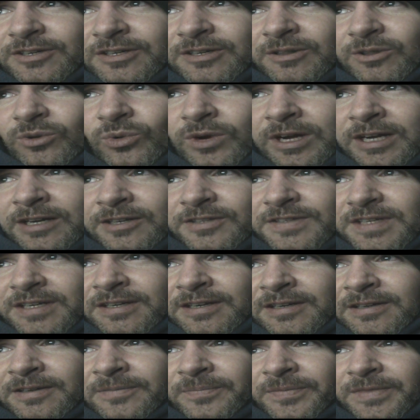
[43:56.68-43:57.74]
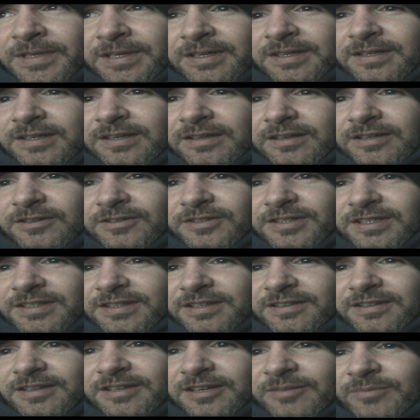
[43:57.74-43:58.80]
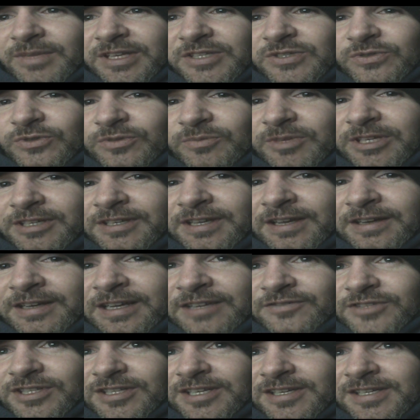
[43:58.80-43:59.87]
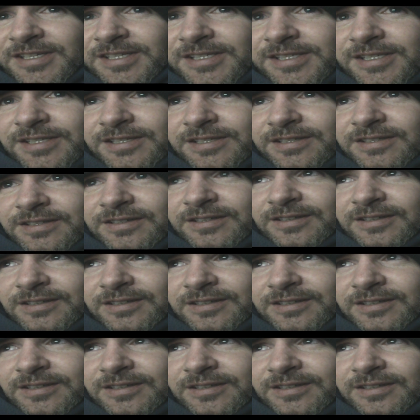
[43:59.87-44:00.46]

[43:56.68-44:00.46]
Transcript: out into the wild here, I don't think that they're gonna mess with me again after this.